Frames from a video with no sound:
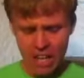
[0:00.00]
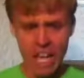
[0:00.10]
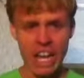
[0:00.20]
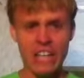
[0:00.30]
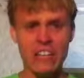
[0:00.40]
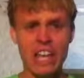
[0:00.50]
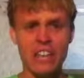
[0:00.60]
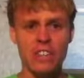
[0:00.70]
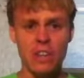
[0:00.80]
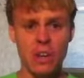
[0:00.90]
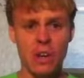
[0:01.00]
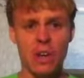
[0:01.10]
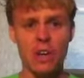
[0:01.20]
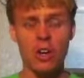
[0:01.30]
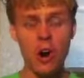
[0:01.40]
And it says,
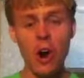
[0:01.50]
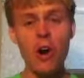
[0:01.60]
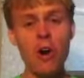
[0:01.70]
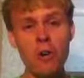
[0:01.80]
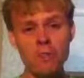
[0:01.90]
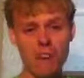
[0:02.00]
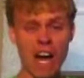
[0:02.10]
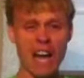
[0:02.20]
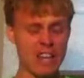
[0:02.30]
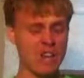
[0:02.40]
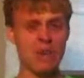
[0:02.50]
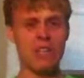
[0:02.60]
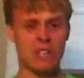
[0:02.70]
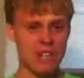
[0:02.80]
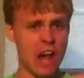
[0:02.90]
Go find you
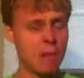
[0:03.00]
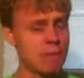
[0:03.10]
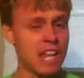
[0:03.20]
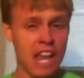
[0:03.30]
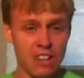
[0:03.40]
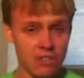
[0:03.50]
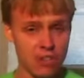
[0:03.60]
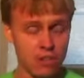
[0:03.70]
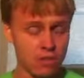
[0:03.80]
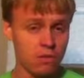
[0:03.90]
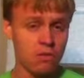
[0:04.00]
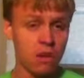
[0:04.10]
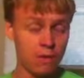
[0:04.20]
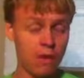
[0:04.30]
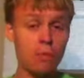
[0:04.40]
a denomination
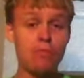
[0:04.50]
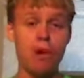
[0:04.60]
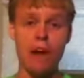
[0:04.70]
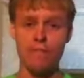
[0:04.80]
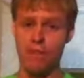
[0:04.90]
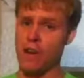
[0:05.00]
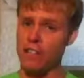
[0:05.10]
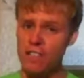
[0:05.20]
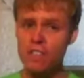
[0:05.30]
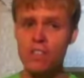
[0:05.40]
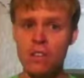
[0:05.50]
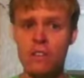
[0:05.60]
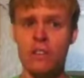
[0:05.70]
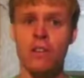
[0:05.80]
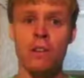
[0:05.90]
of your preference,
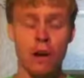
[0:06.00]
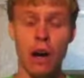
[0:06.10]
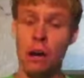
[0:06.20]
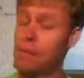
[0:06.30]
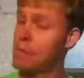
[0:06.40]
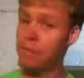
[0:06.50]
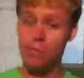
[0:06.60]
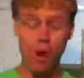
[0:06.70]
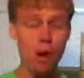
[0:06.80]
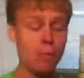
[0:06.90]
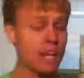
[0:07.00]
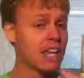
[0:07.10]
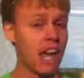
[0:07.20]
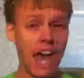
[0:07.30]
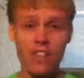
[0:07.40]
um,
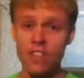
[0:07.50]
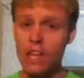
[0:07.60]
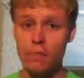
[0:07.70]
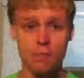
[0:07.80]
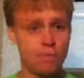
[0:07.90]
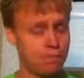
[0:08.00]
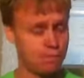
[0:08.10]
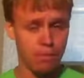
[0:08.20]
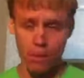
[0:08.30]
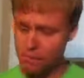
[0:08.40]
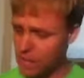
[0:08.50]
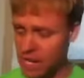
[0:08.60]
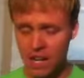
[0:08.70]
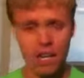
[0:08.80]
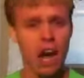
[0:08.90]
Roman Catholic,
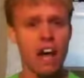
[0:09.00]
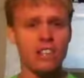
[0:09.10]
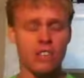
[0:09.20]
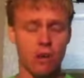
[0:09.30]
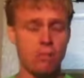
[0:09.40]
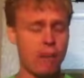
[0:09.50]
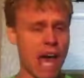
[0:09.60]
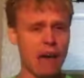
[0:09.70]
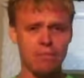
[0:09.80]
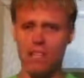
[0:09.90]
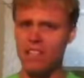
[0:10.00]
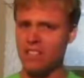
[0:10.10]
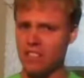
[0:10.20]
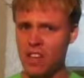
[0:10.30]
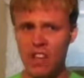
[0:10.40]
Pentecostal,
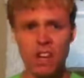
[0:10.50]
Baptist,